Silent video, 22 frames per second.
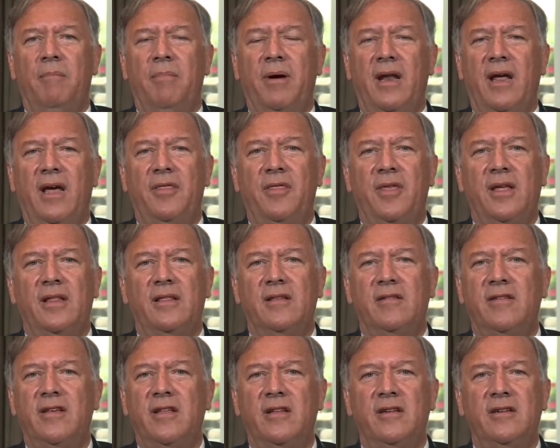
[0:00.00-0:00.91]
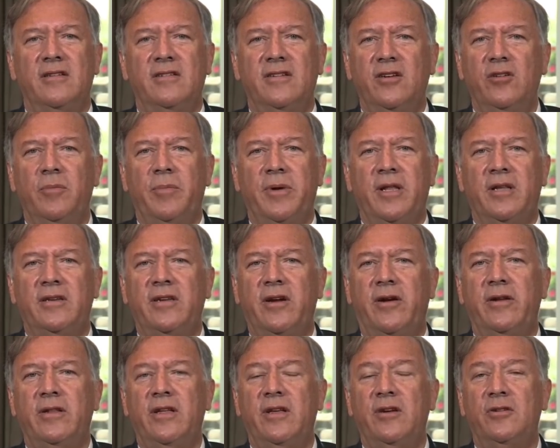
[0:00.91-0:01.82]
But I think the senior
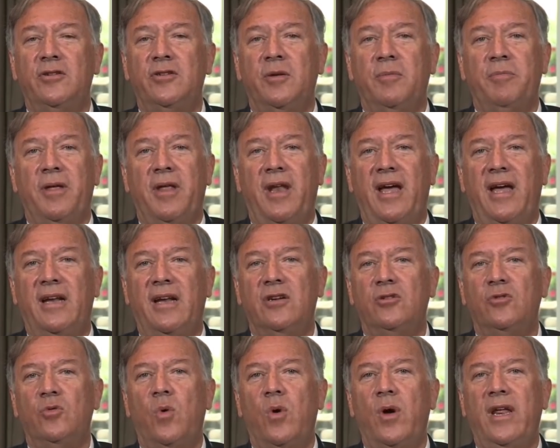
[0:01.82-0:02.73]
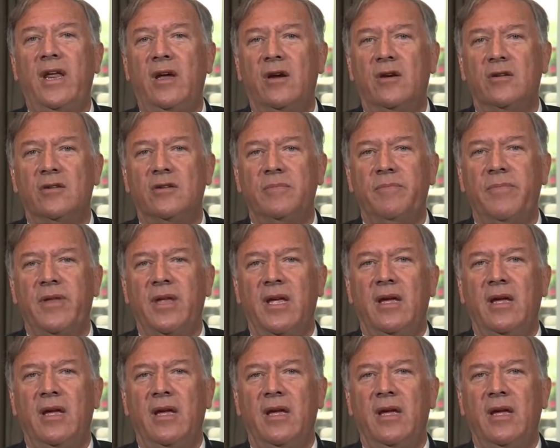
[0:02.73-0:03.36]
military leadership that had 20 years